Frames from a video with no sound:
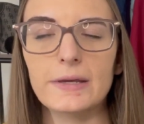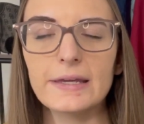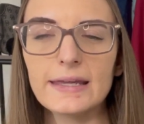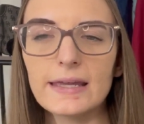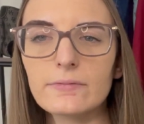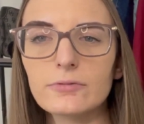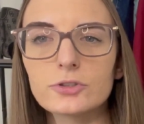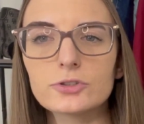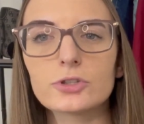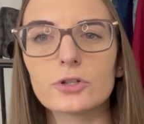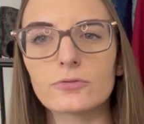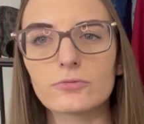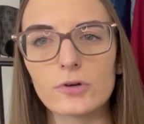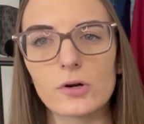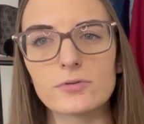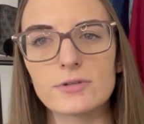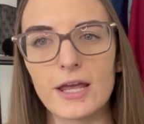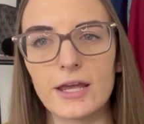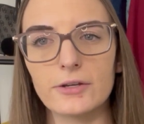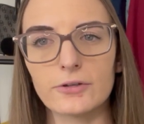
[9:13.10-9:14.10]
being able to
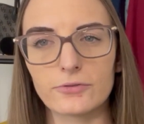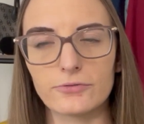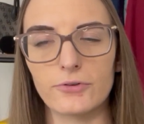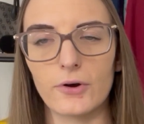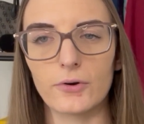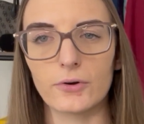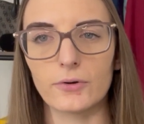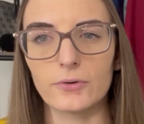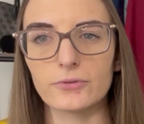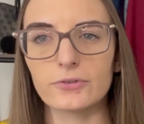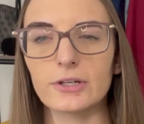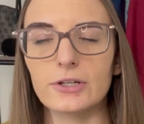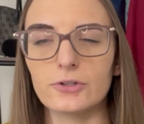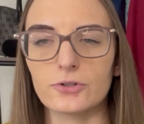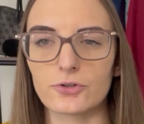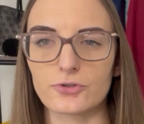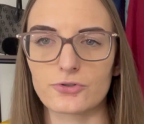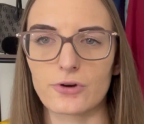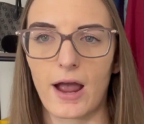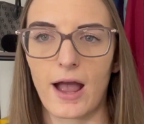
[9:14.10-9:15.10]
rotate your photos in
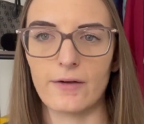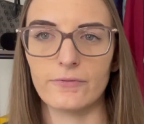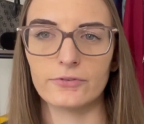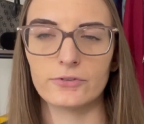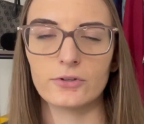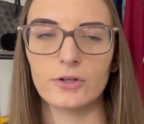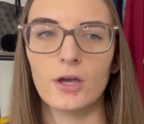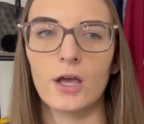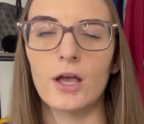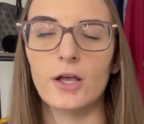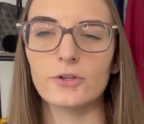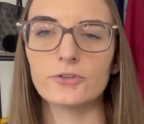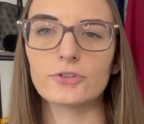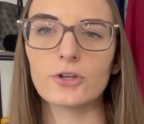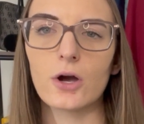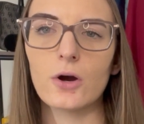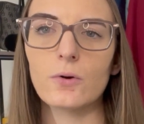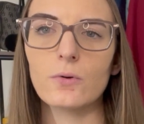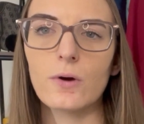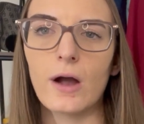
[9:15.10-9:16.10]
your drafts.
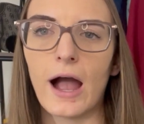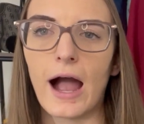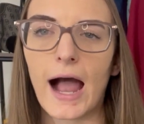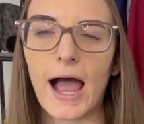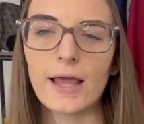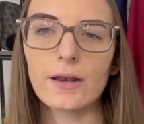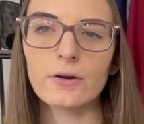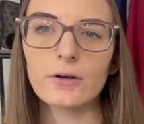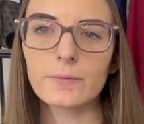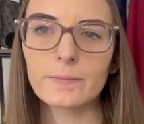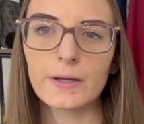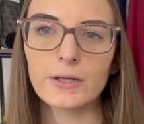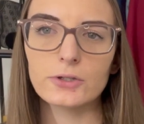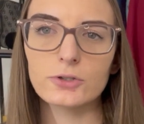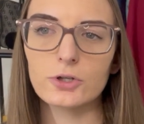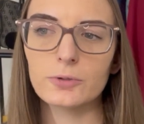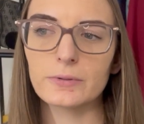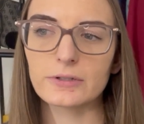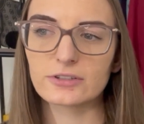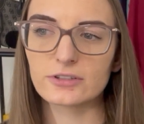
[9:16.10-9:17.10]
So I don't know about
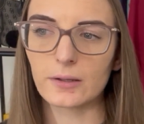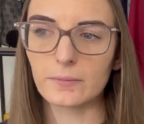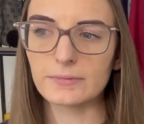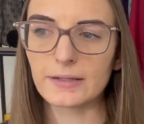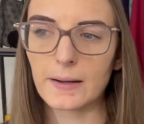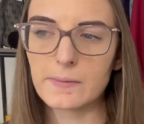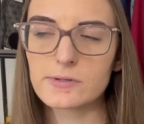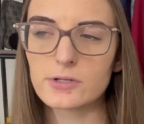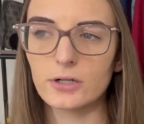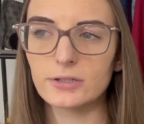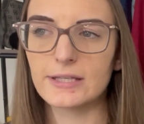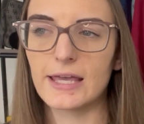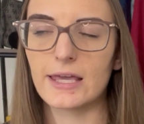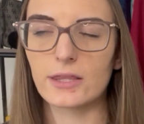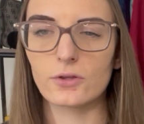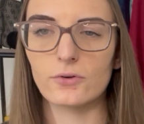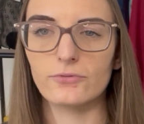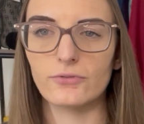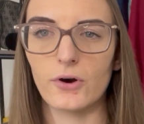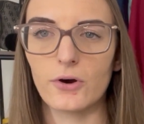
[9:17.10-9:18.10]
you, but sometimes I'll
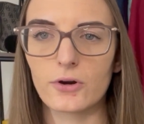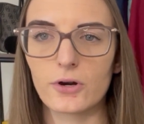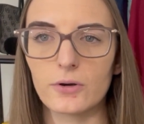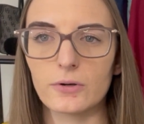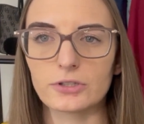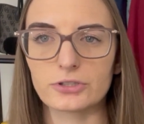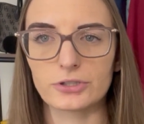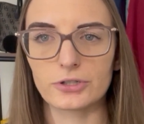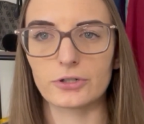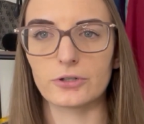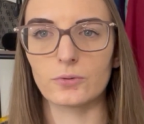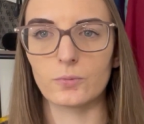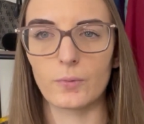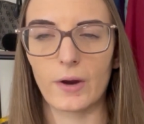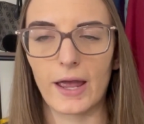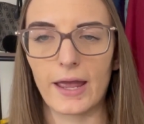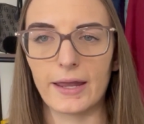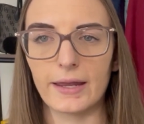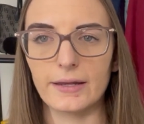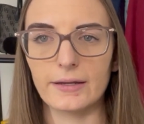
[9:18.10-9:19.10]
take the photo a certain
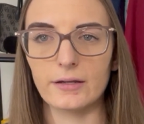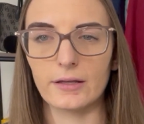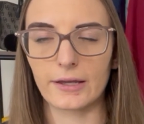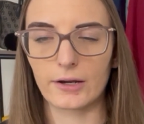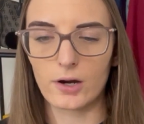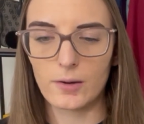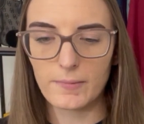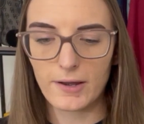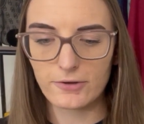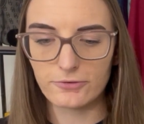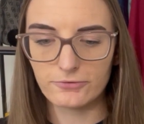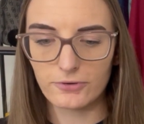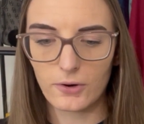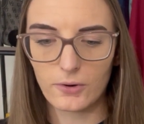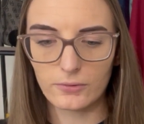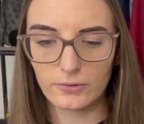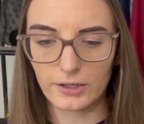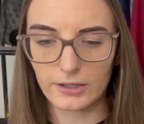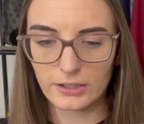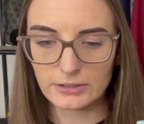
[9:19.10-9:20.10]
way, like on my
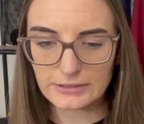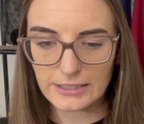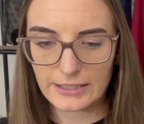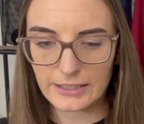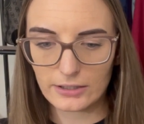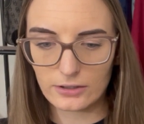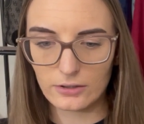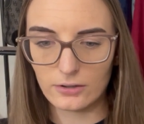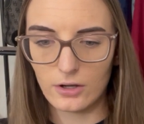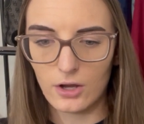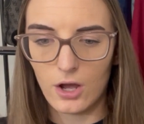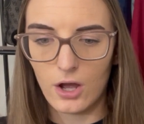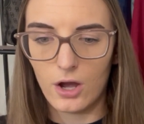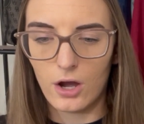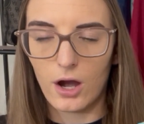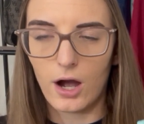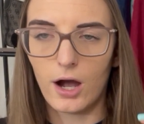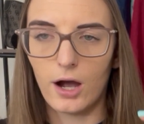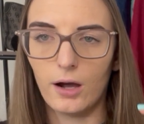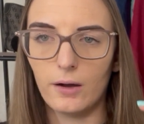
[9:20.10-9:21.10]
phone, like I'll take it
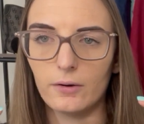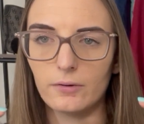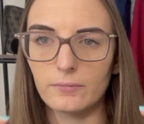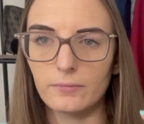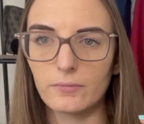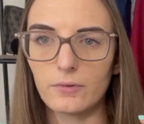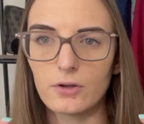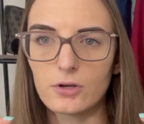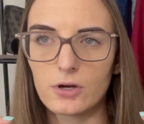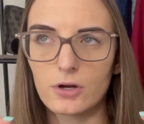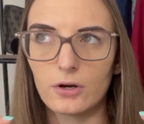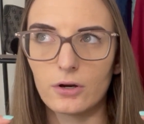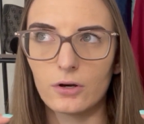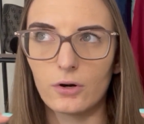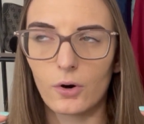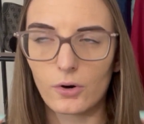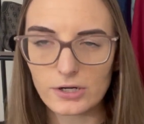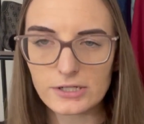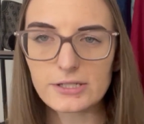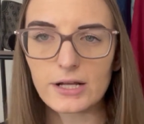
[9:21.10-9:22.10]

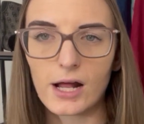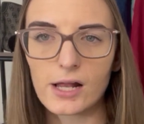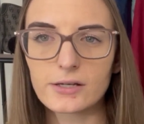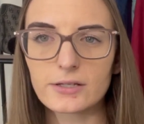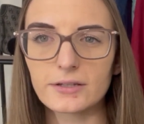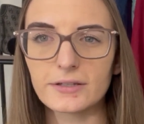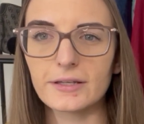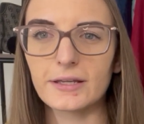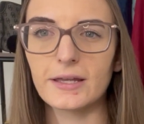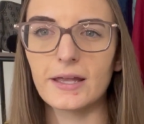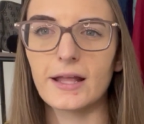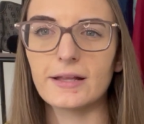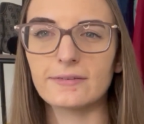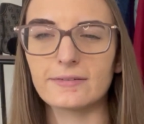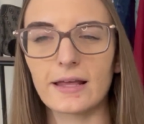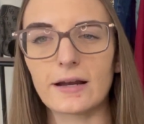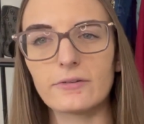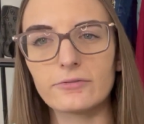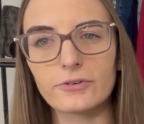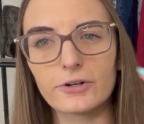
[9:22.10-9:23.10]
horizontally
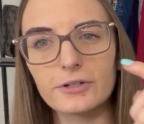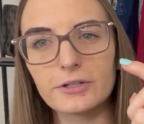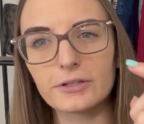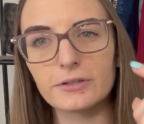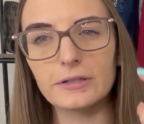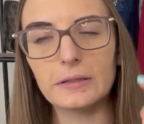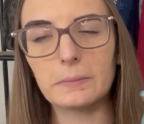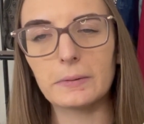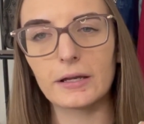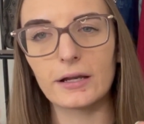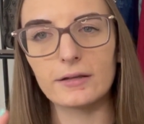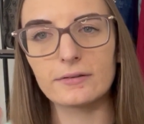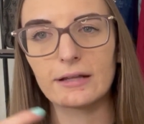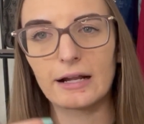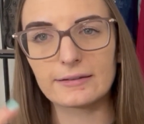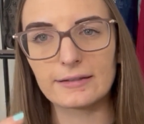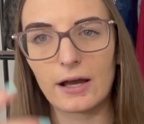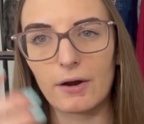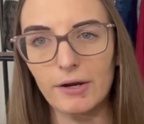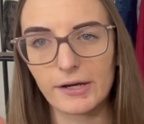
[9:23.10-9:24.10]
instead of vertically, because
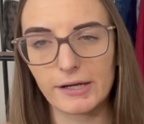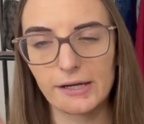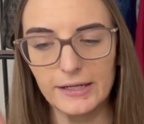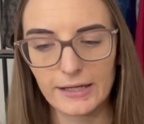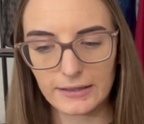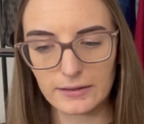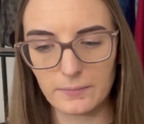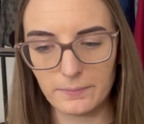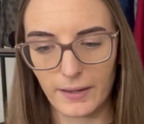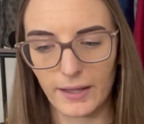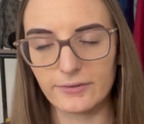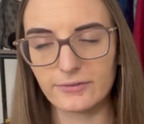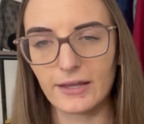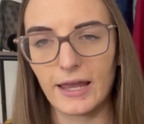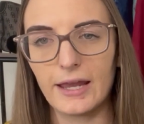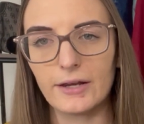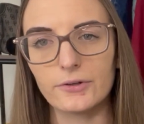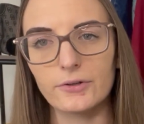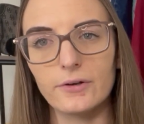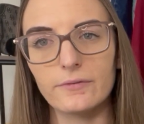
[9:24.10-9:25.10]
that's how I can get the best
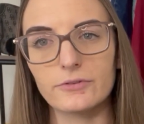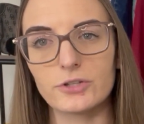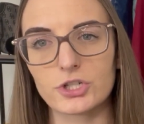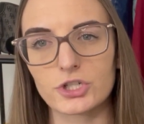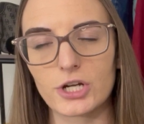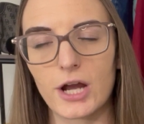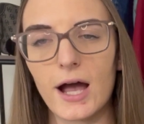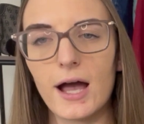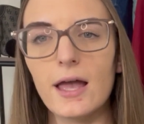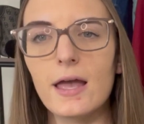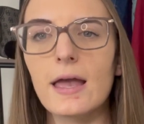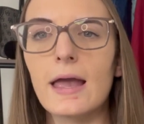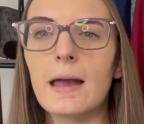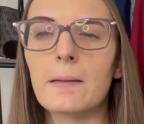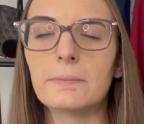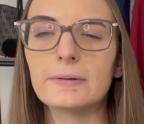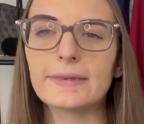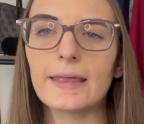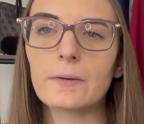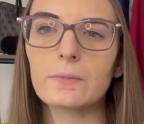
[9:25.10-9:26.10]
angle of the shot.
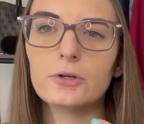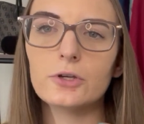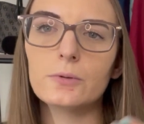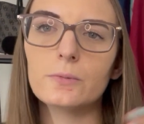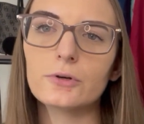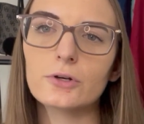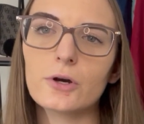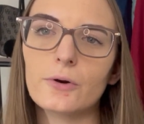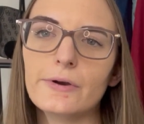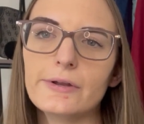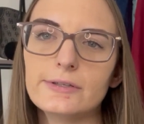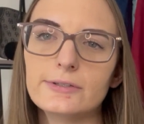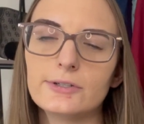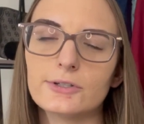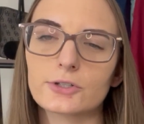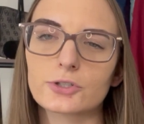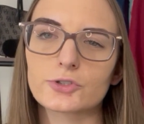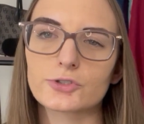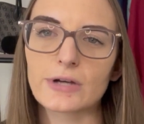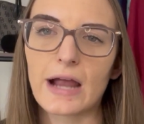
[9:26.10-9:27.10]
But then when you would go into
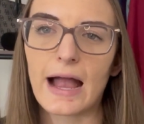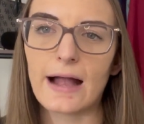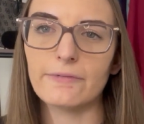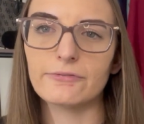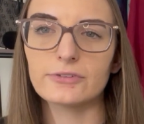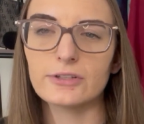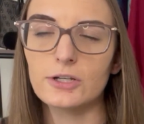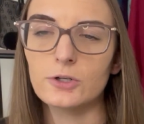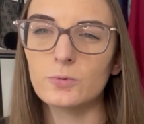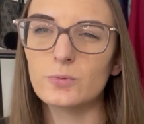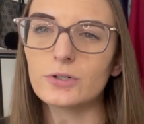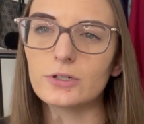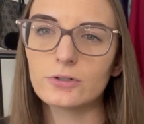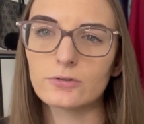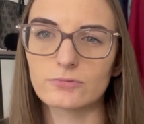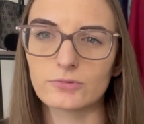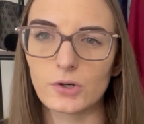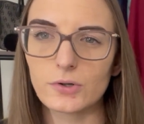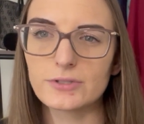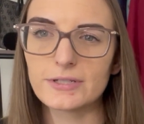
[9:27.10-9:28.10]
your drafts, it
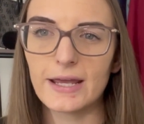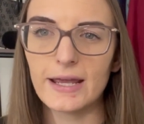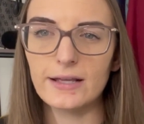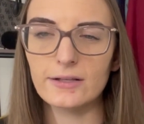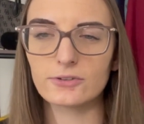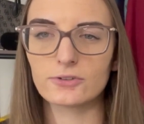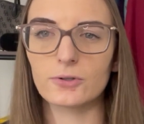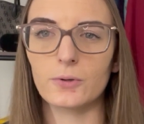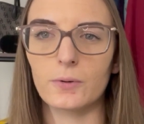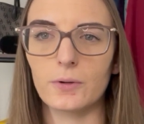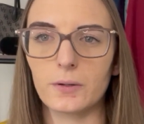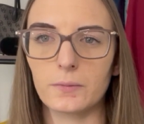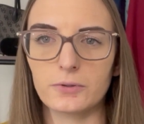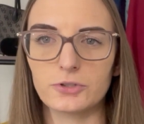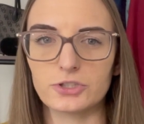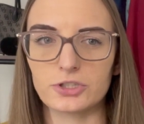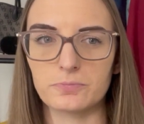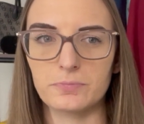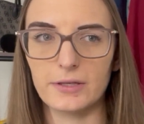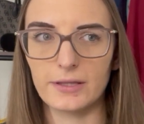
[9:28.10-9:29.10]
wouldn't rotate, so it would
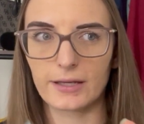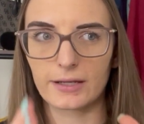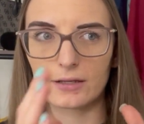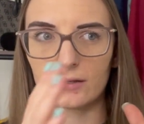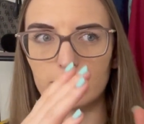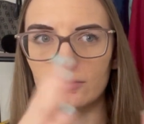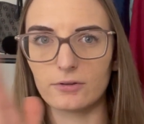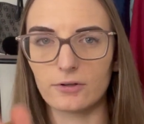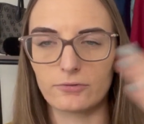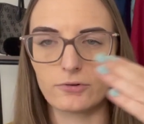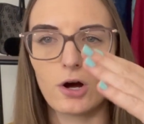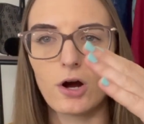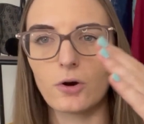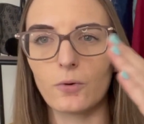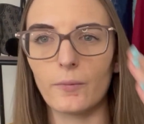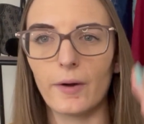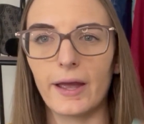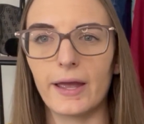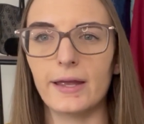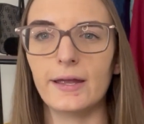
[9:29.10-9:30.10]
just be like the
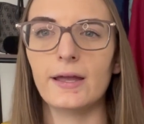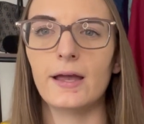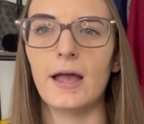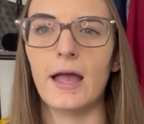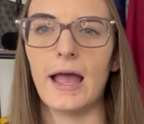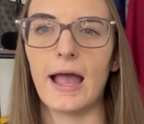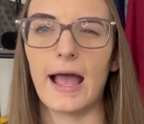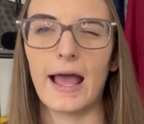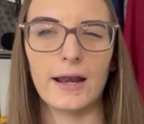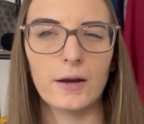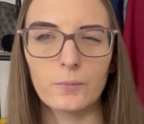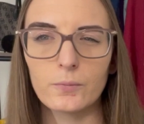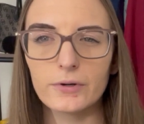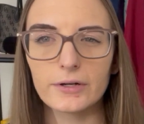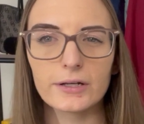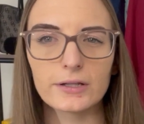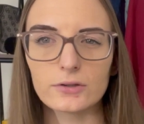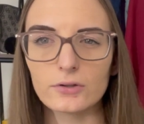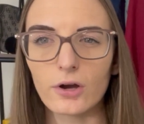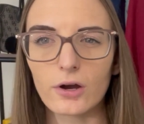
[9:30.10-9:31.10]
wrong way, and it
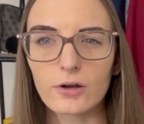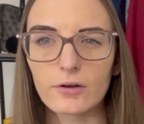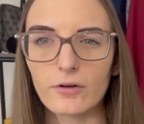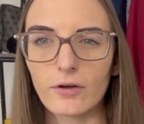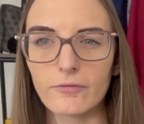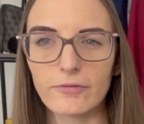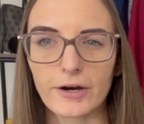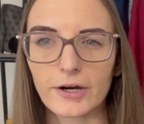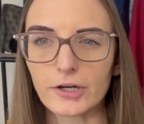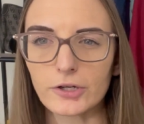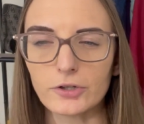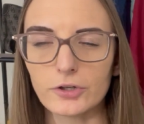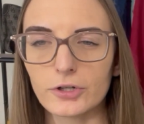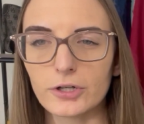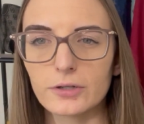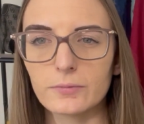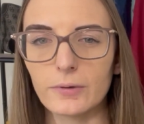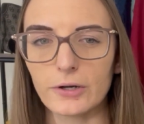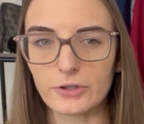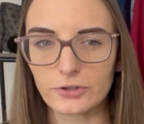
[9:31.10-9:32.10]
wouldn't look very
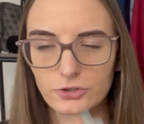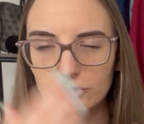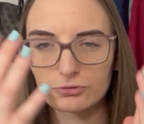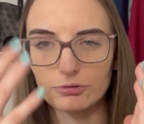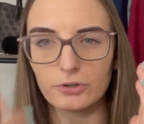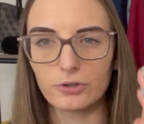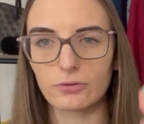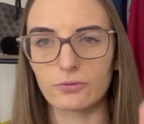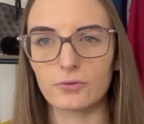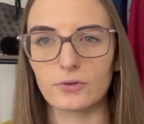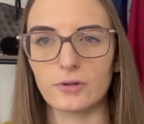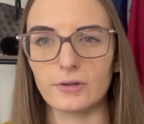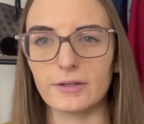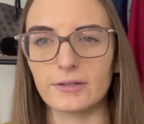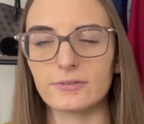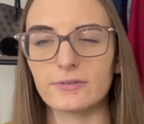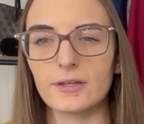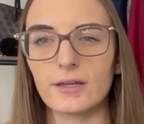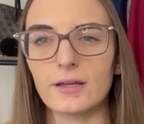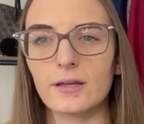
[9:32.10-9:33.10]
good when you're scrolling through the
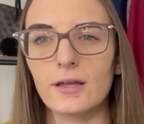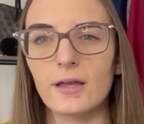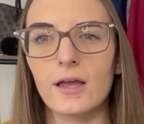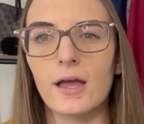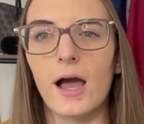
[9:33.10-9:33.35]
listing.